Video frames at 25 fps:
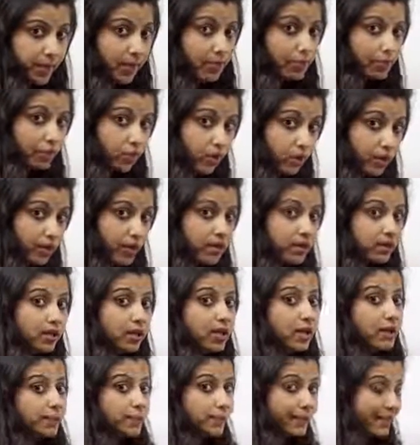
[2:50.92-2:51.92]
my word,
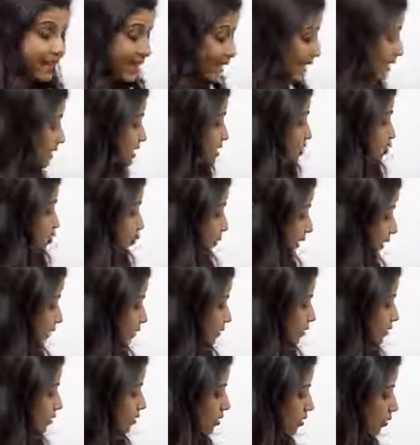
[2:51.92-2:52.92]
begins
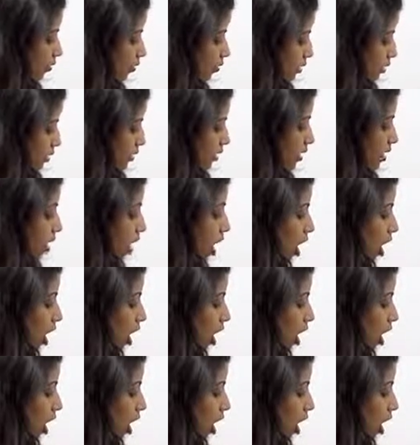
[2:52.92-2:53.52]
with the word